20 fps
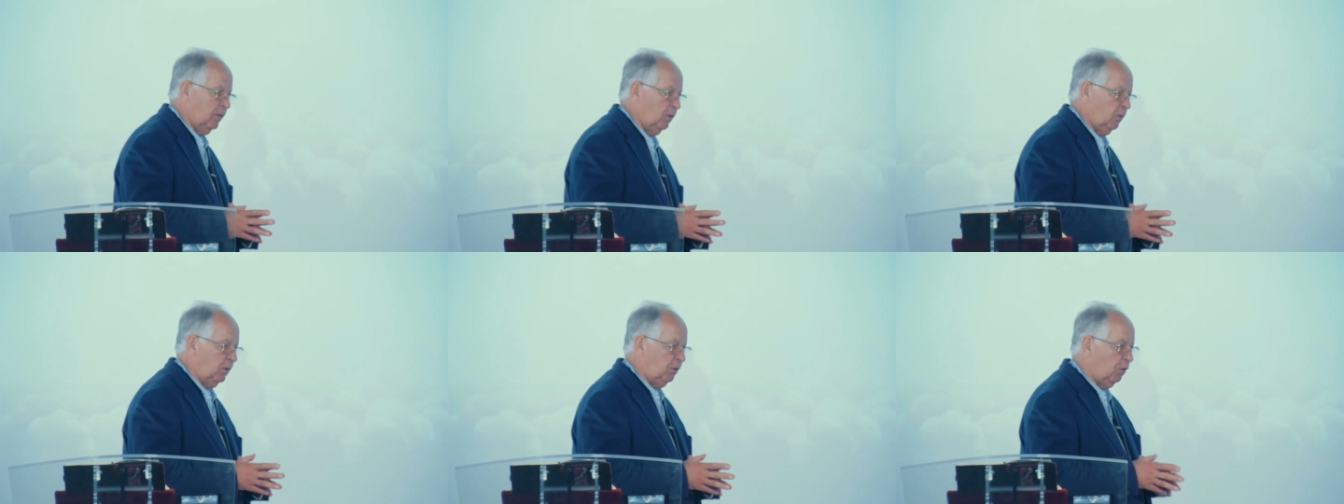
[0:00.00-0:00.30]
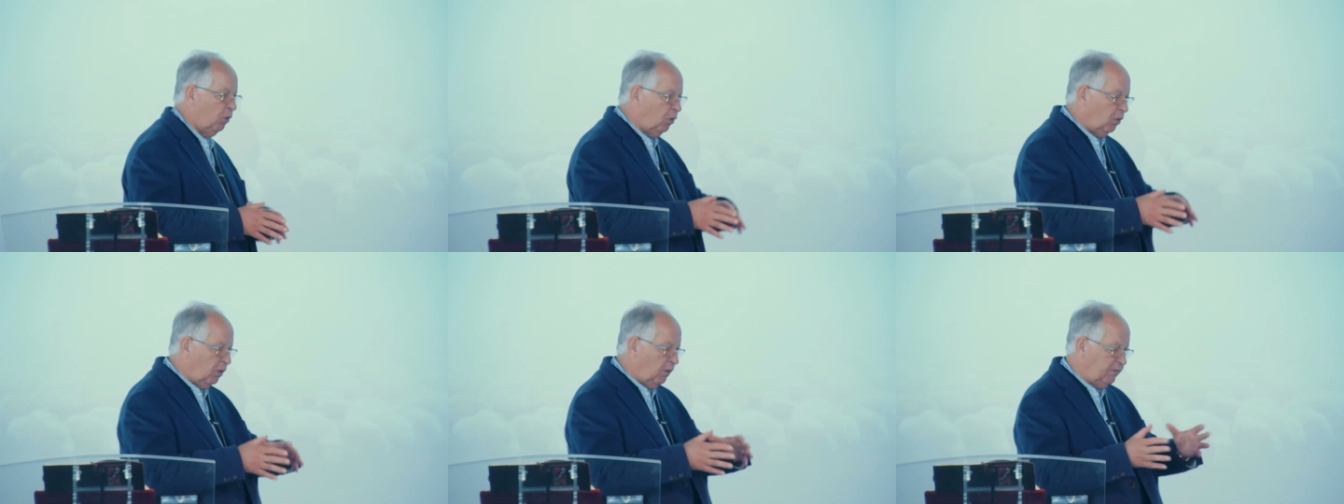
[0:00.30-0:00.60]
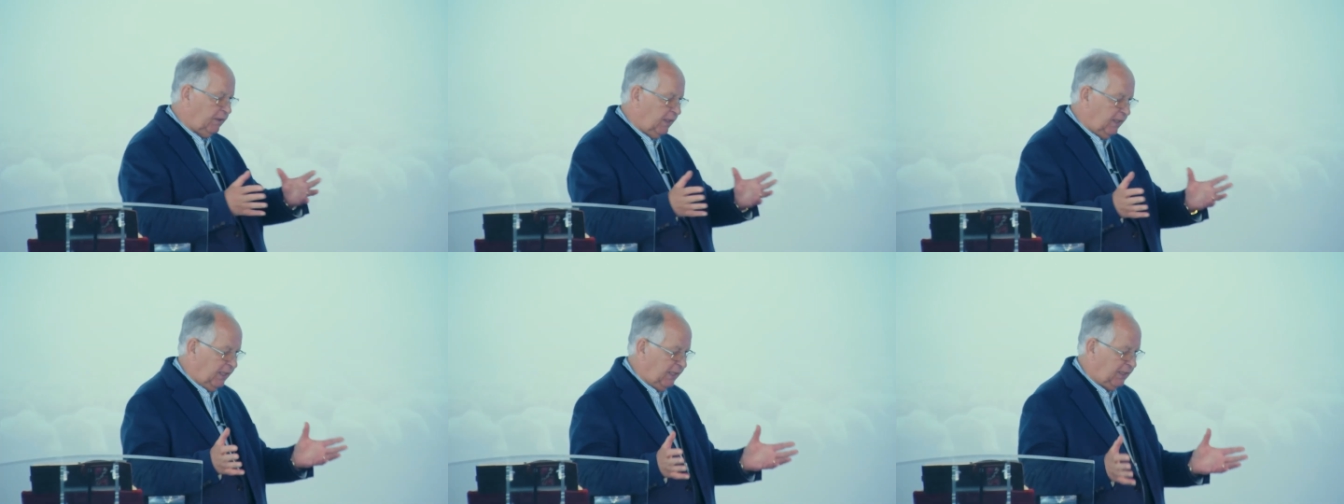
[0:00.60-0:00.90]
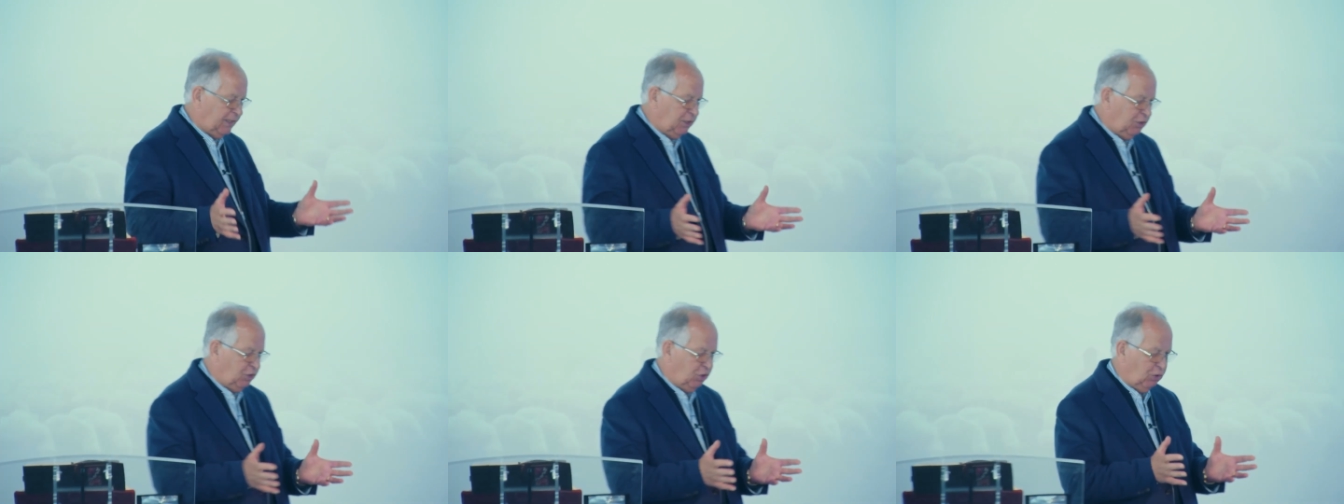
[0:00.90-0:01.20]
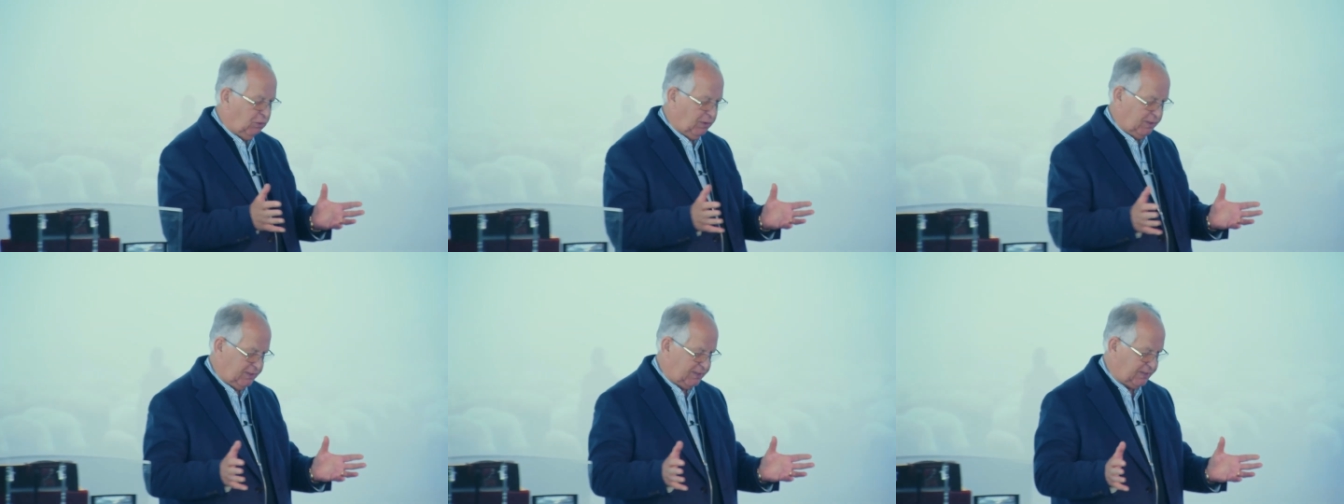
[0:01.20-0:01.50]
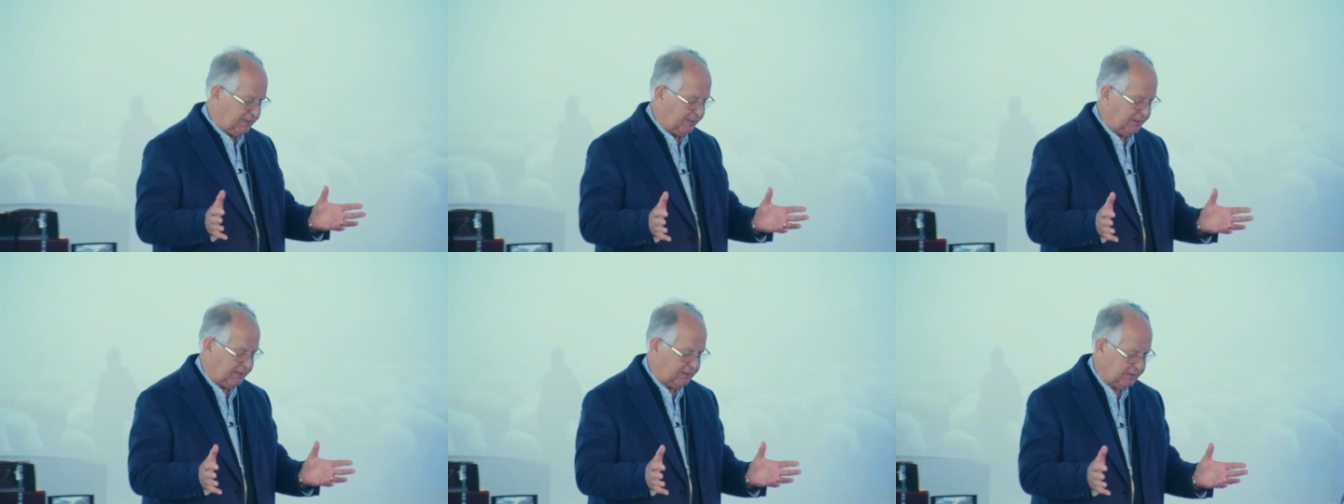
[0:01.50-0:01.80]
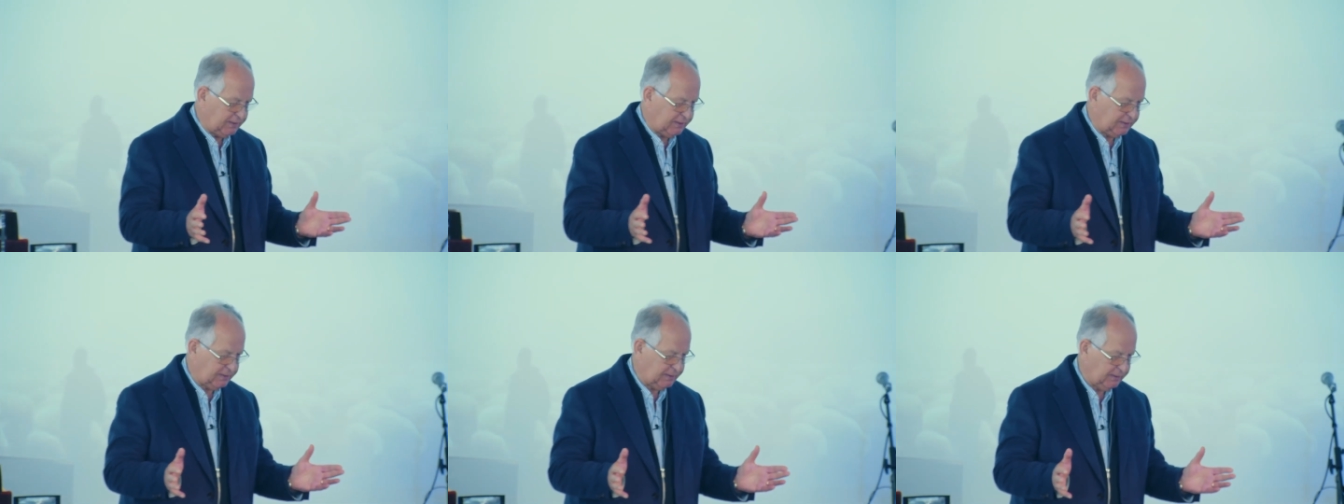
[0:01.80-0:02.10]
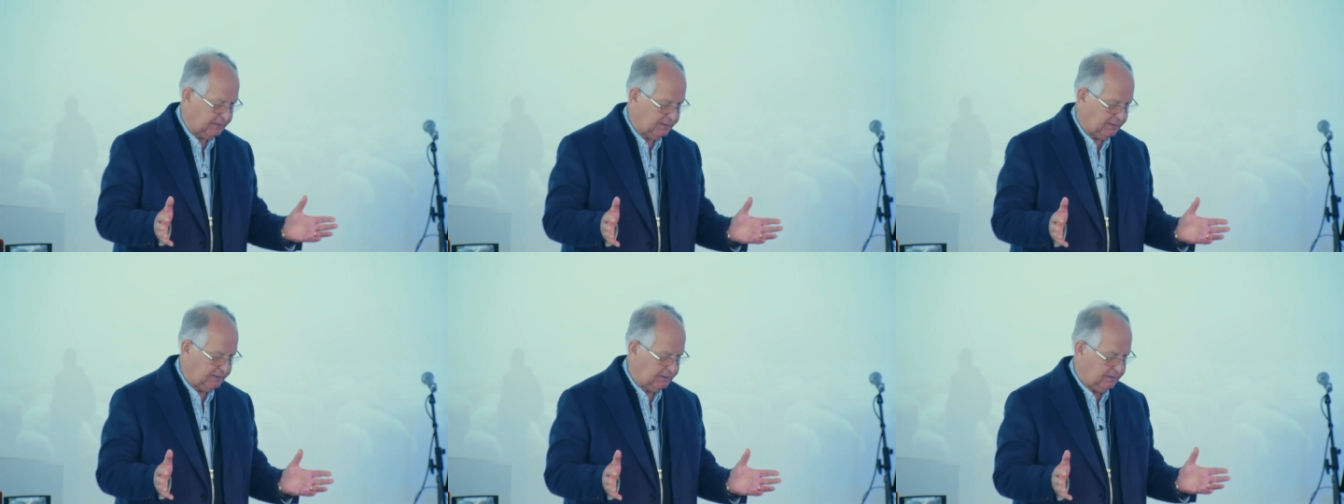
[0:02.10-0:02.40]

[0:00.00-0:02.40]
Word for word: with all of the hidden nuances